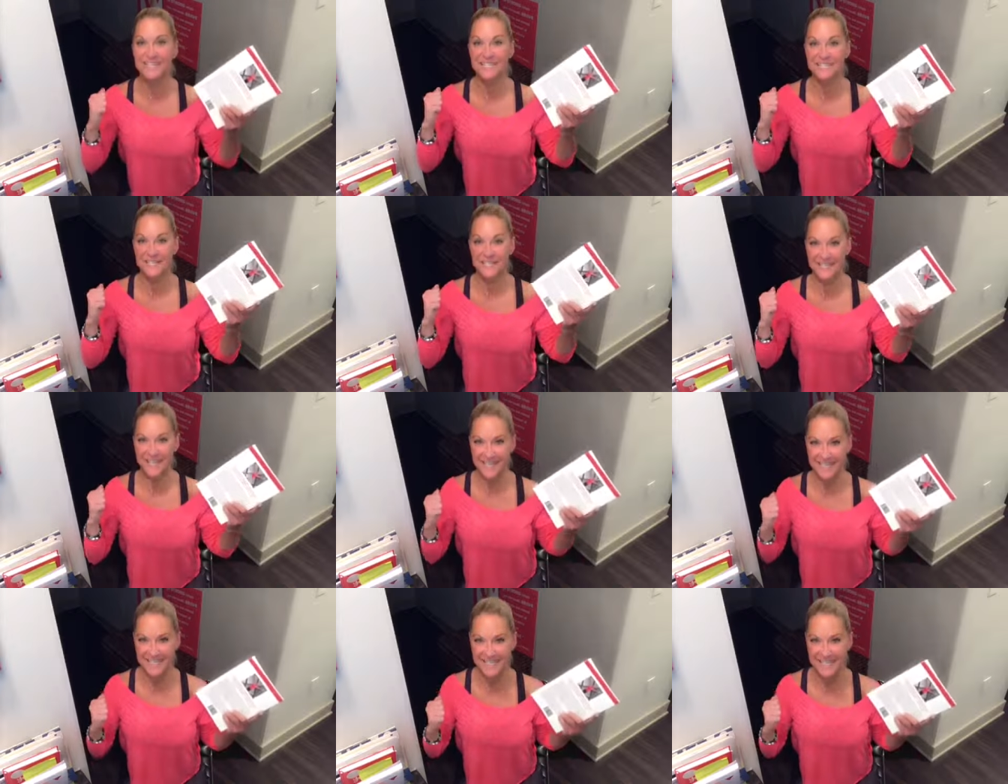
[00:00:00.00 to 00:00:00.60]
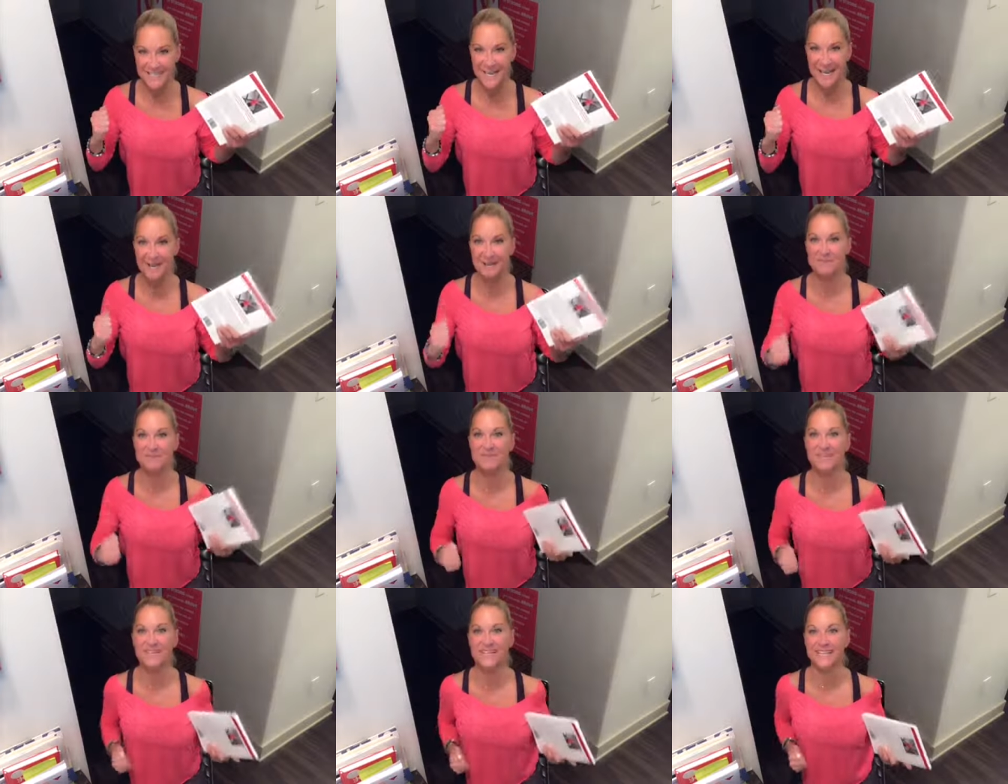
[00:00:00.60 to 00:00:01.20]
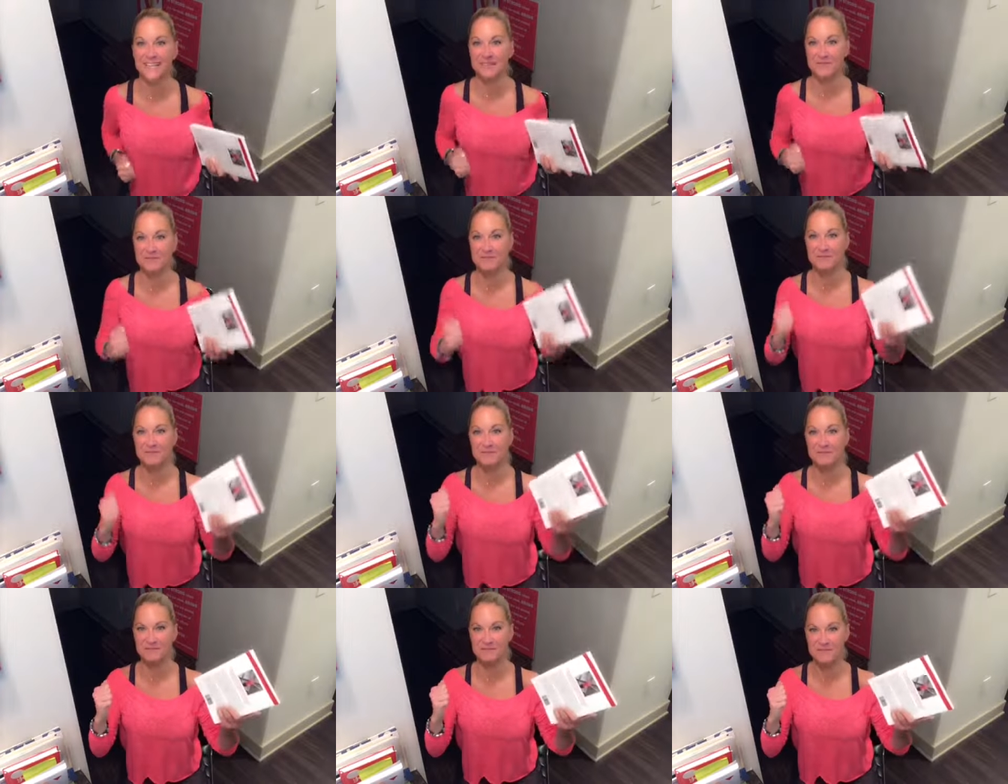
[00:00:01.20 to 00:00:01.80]
to the next step, and then we
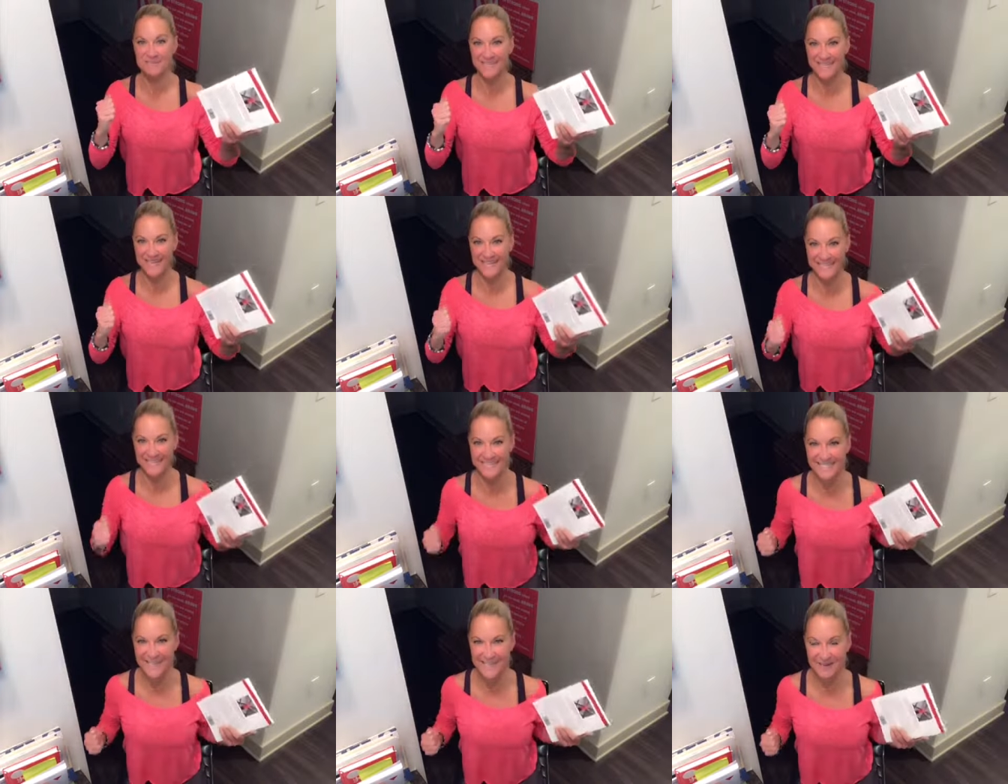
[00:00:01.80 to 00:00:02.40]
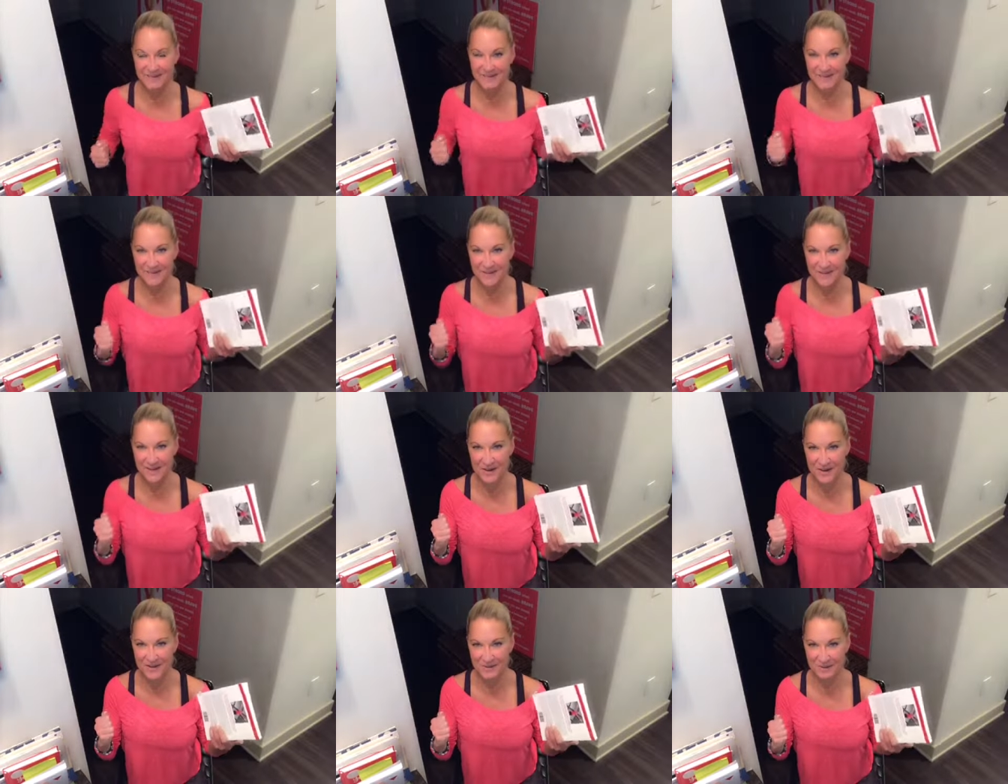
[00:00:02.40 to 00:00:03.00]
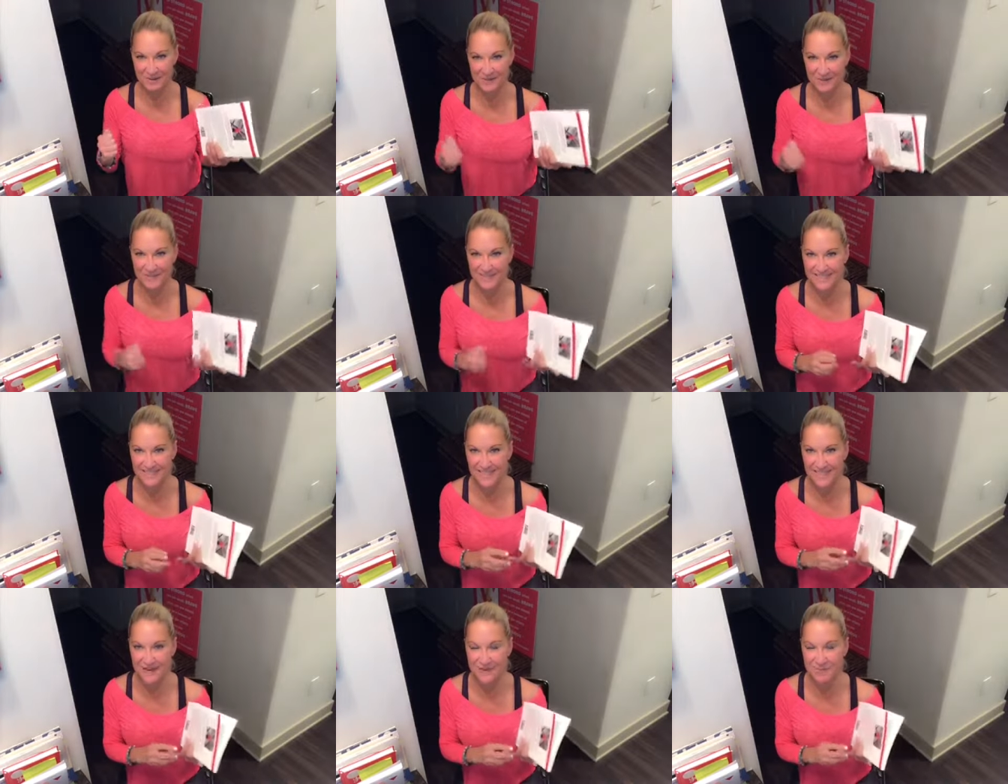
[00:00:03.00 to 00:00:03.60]
move to the next step and
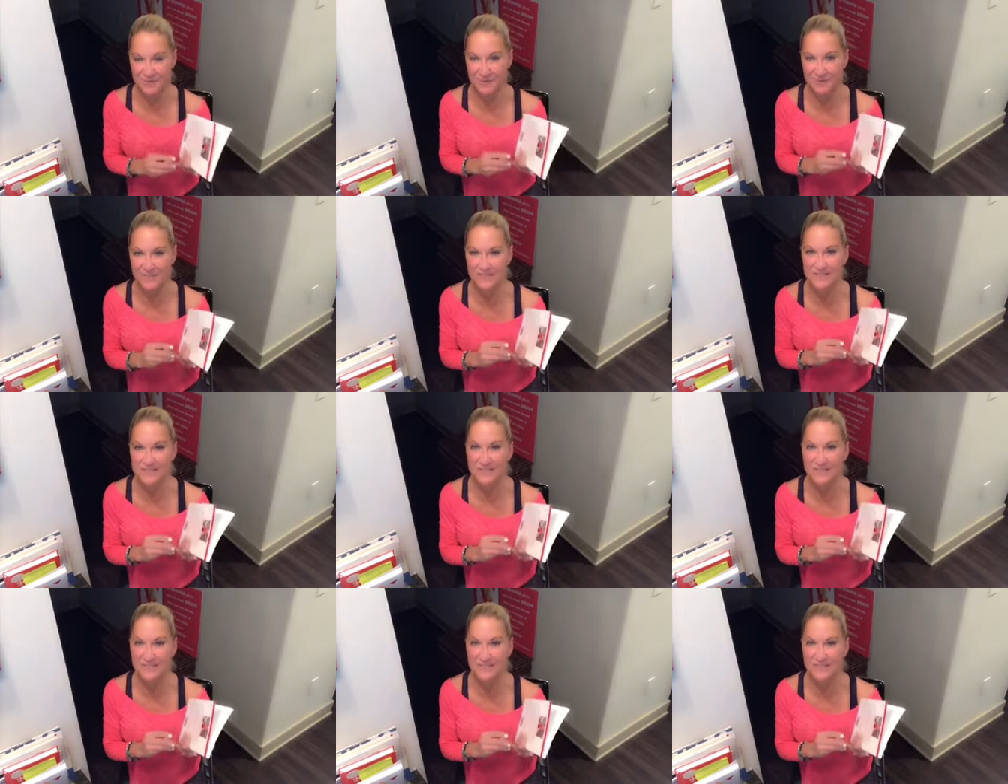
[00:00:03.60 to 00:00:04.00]
onwards and upwards.